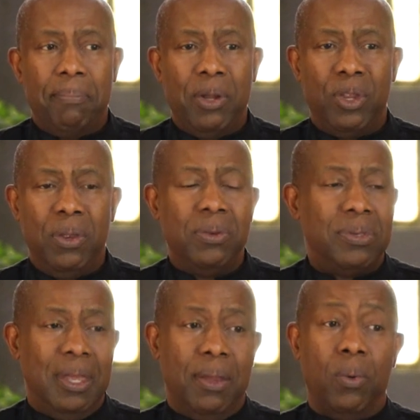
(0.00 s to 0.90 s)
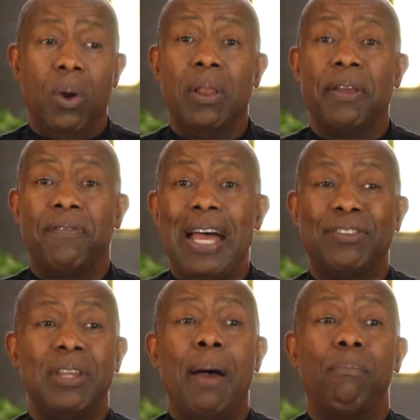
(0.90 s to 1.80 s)
But you say, well, if I
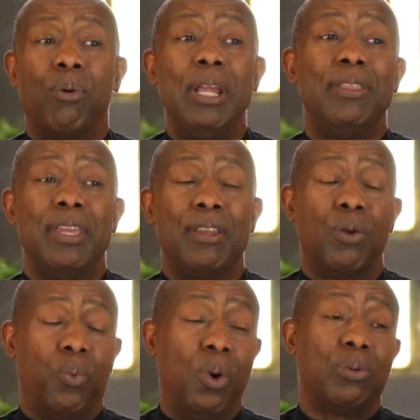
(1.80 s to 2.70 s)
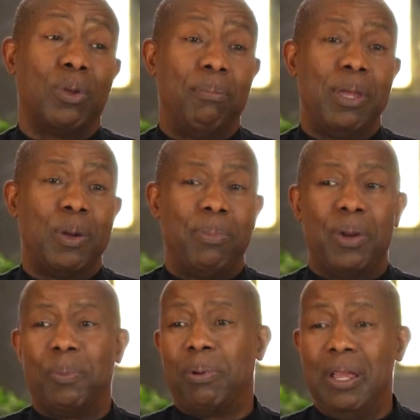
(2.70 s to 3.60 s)
stop breathing, the world's going to be at a
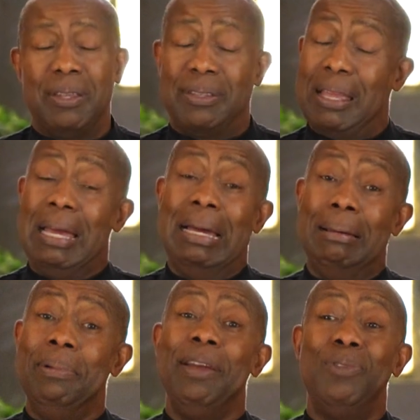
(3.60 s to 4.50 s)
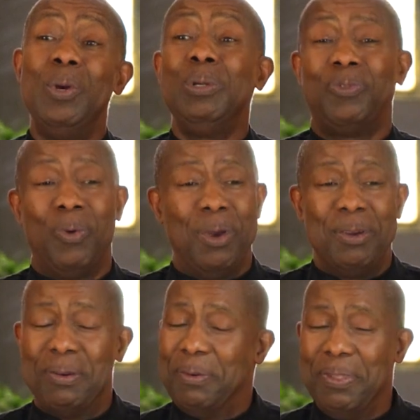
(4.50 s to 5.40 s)
better place. I have news for
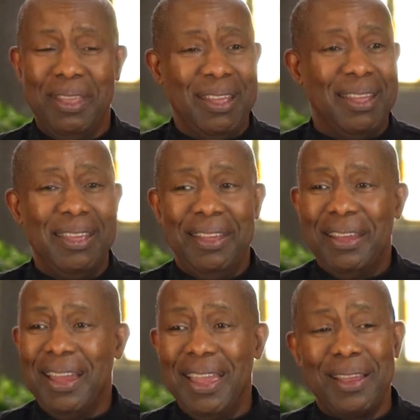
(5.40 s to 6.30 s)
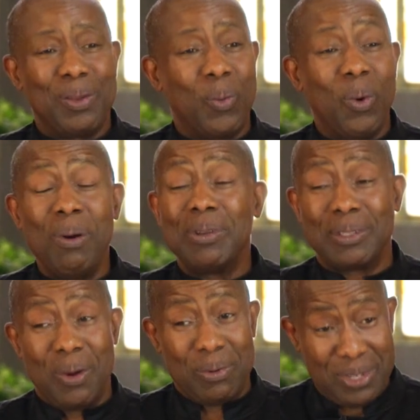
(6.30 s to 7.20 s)
you. Hey, the world
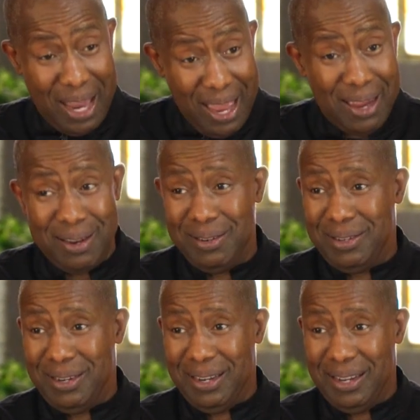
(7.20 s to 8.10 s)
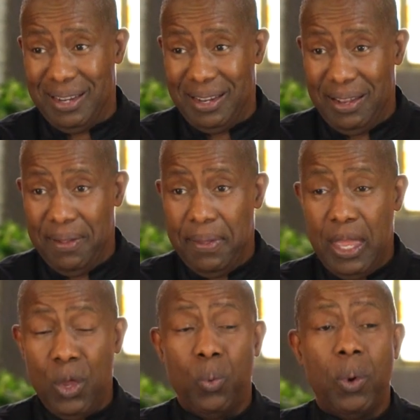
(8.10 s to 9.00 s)
is going to change.
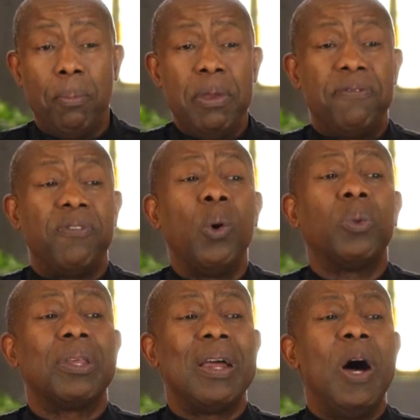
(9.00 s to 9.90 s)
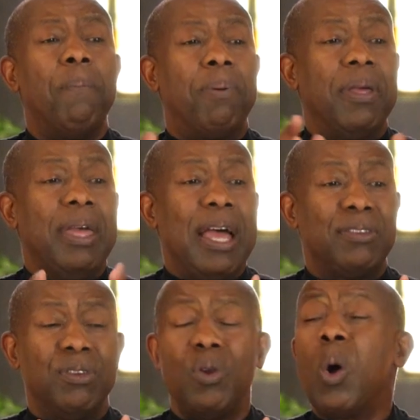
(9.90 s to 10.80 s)
It will be folded up
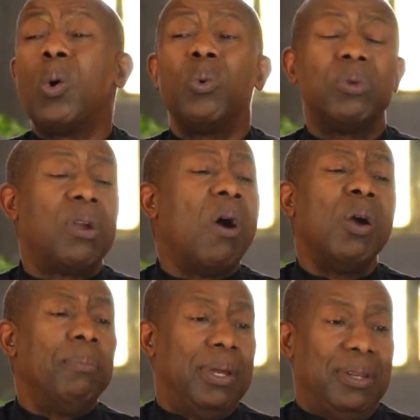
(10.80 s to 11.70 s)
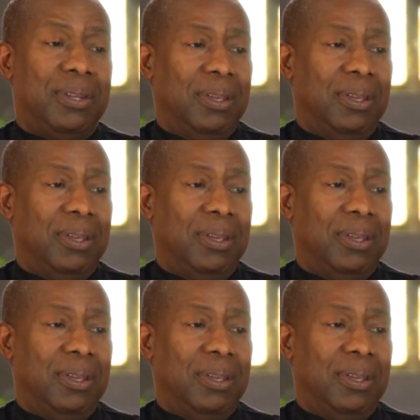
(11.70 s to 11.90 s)
as an old garment.